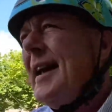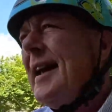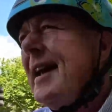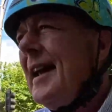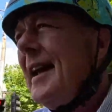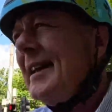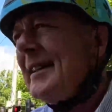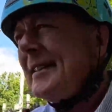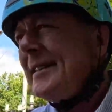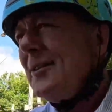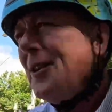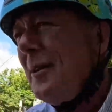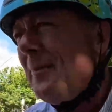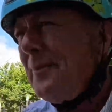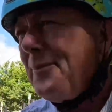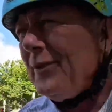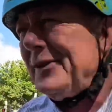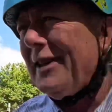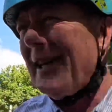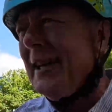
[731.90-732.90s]
It's not
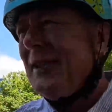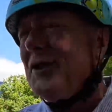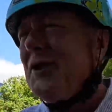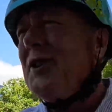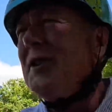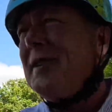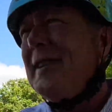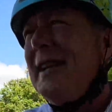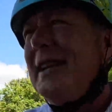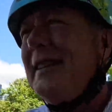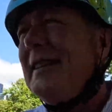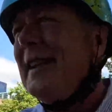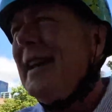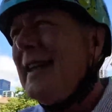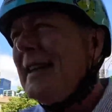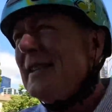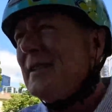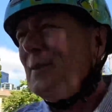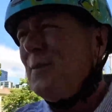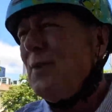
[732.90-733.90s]
pretentious, it
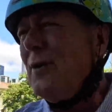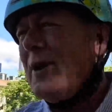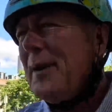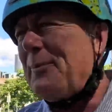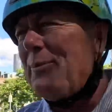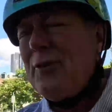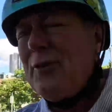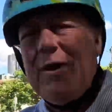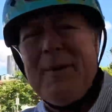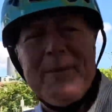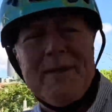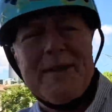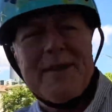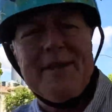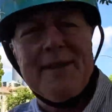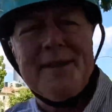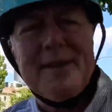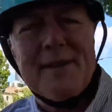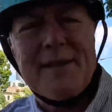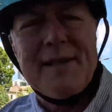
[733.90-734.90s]
does what it
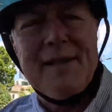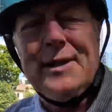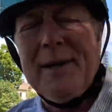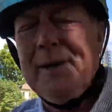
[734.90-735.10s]
promises.